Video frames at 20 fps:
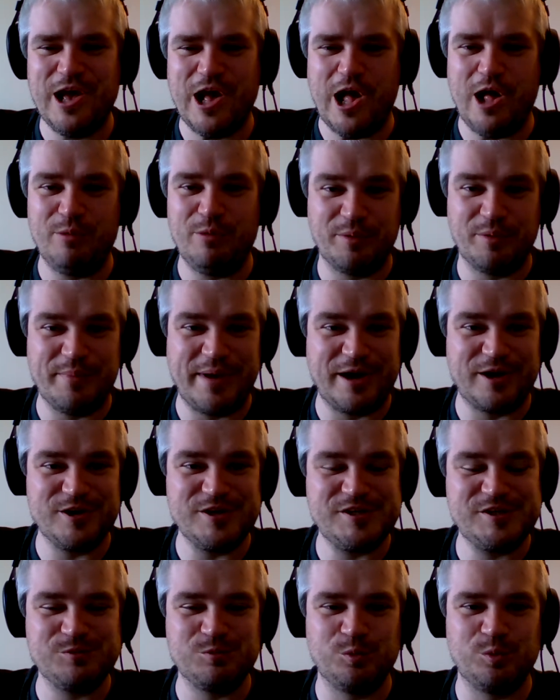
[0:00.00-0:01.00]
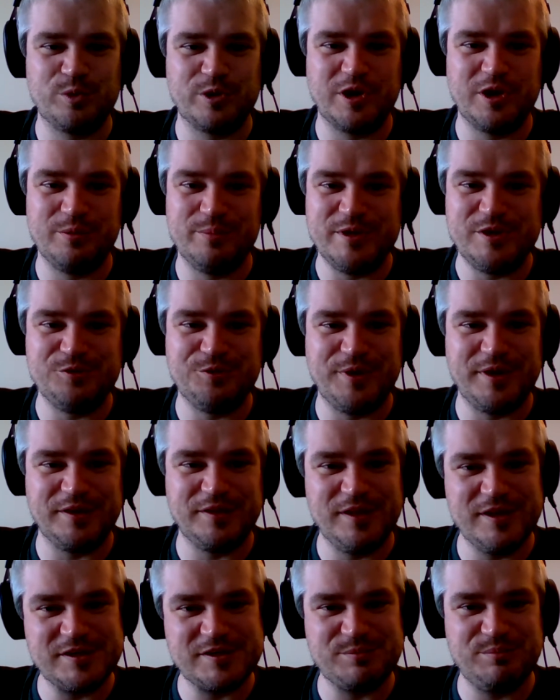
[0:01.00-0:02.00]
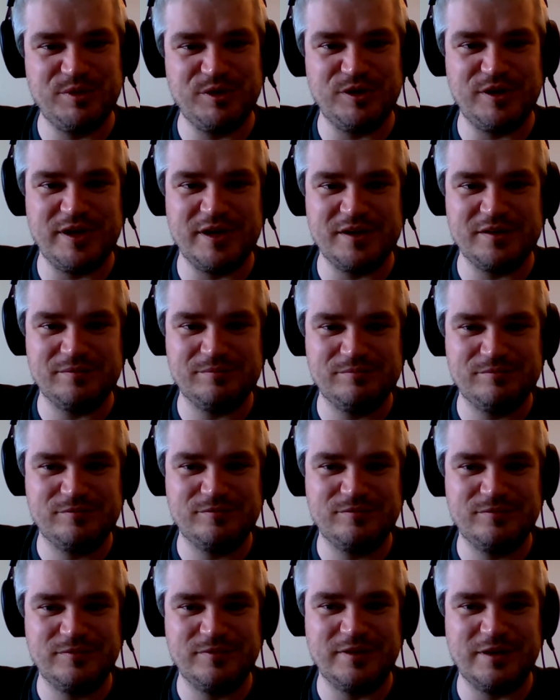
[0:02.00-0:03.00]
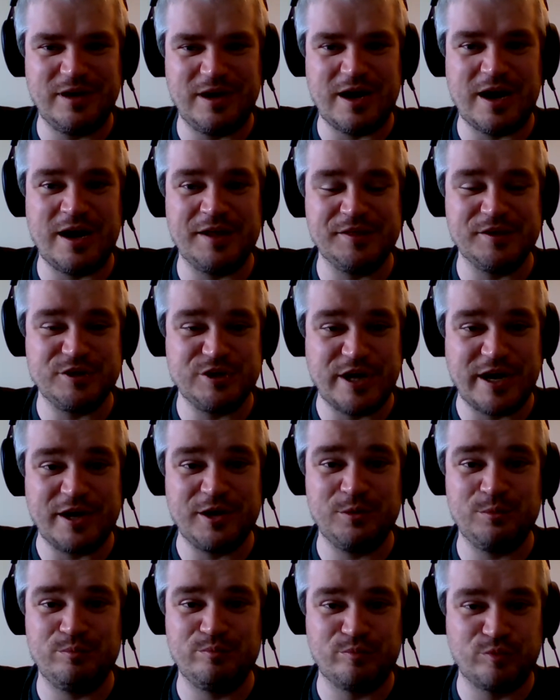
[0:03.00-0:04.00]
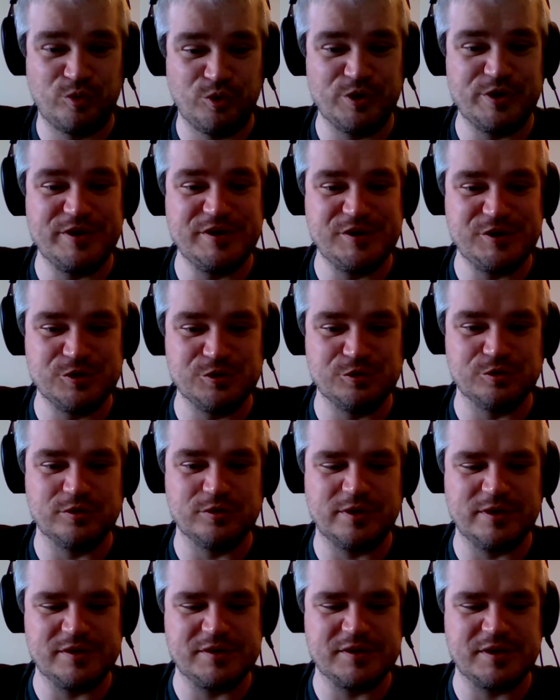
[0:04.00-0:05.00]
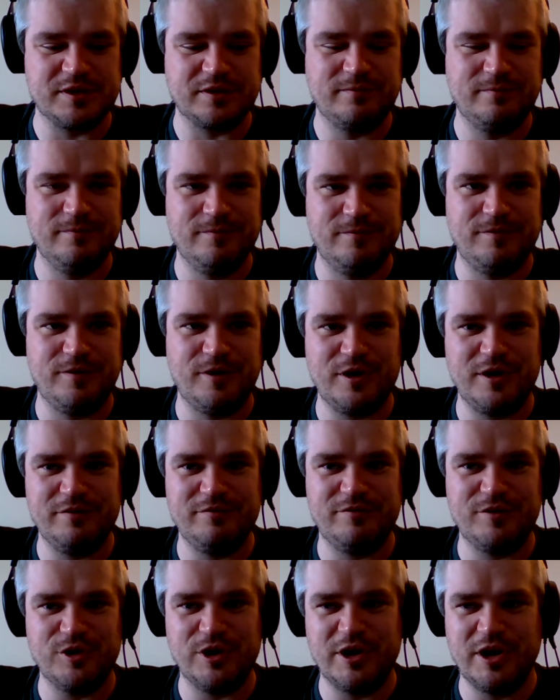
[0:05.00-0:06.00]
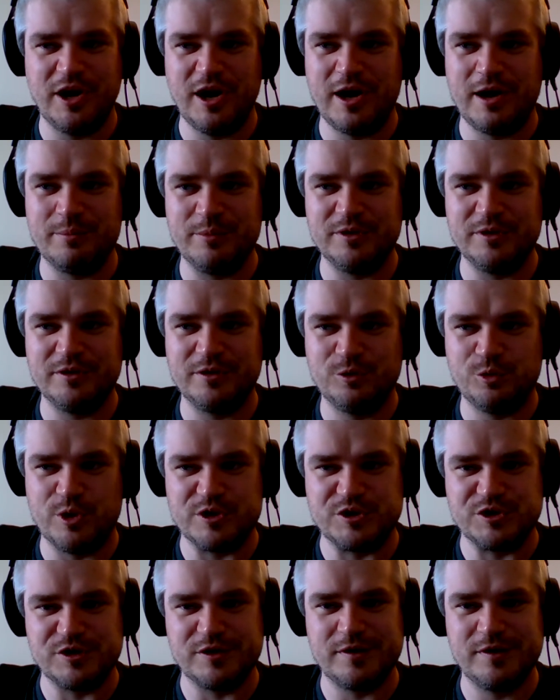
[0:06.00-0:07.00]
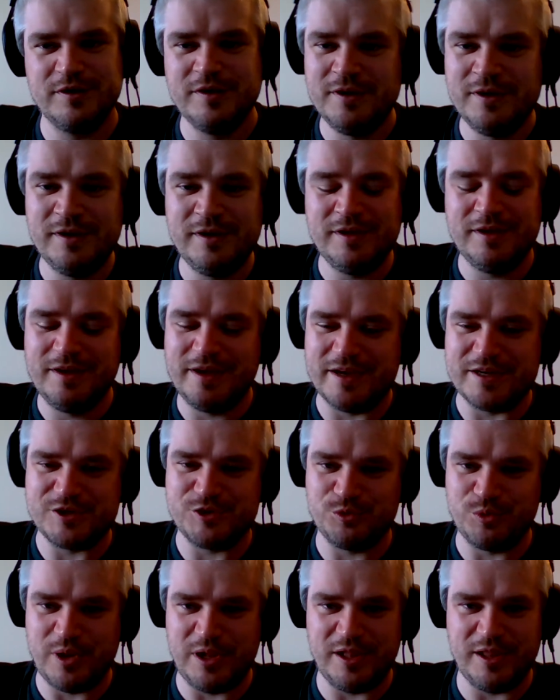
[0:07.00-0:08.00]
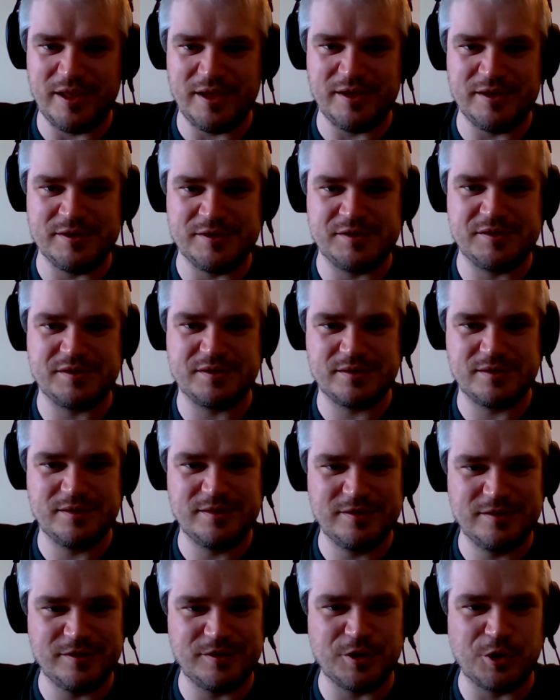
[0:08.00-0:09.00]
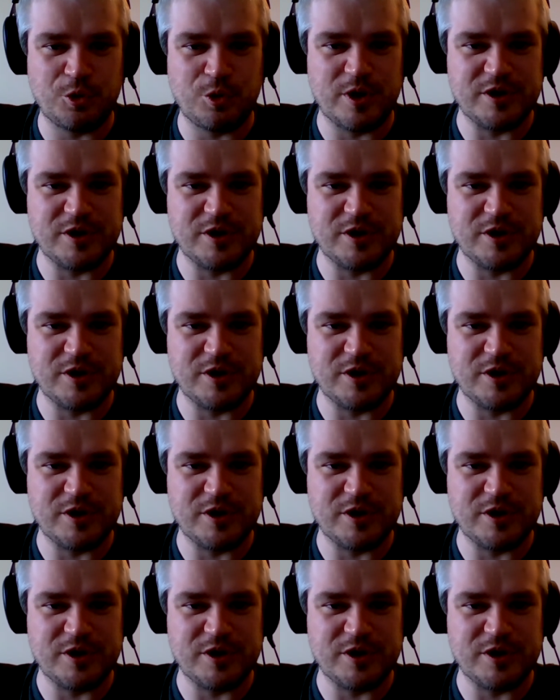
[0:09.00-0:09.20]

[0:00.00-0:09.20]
All Primaris, we're going to be doing list building on the channel pretty soon. That's a very, very common question, as well as the